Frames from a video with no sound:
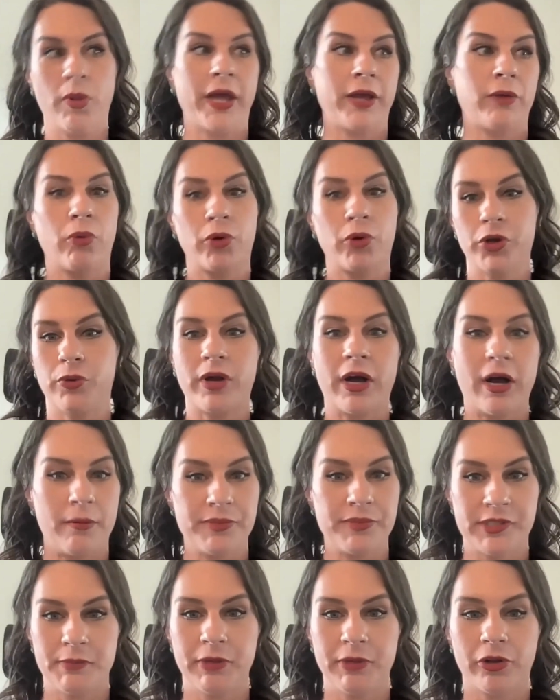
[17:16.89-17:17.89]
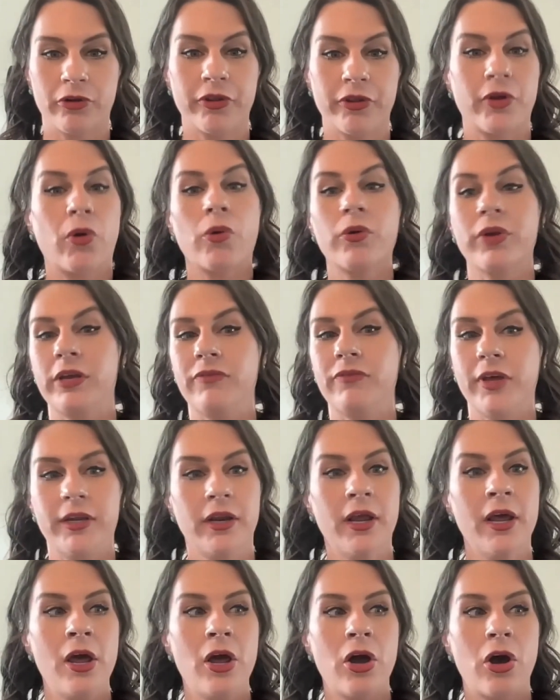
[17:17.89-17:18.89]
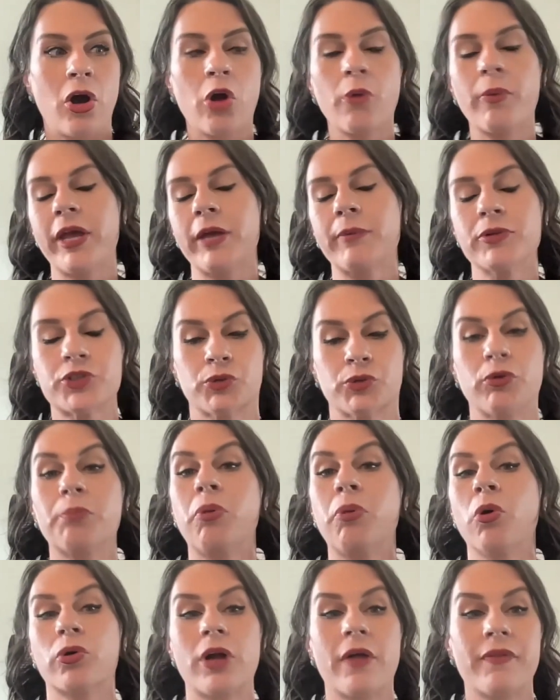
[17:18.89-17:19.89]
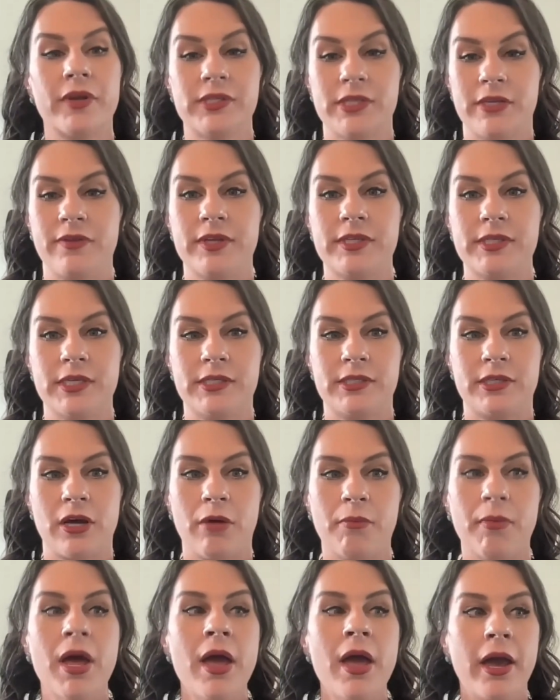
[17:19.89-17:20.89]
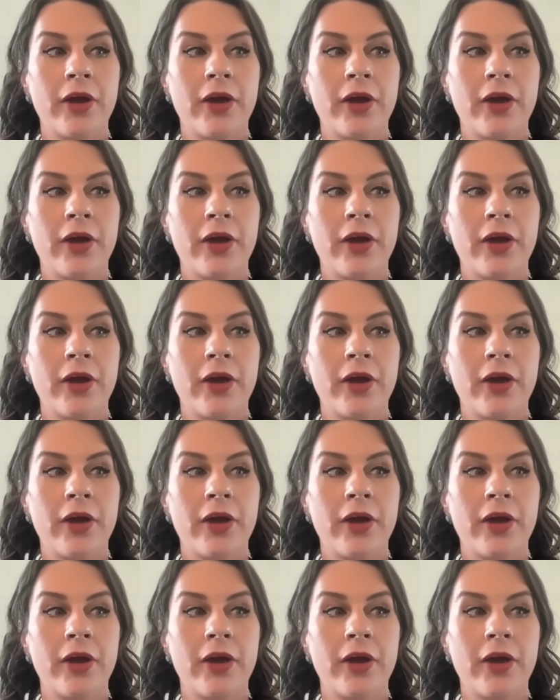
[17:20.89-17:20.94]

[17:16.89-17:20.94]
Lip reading: like where you comp similarly, or even are we able to report on this in the system?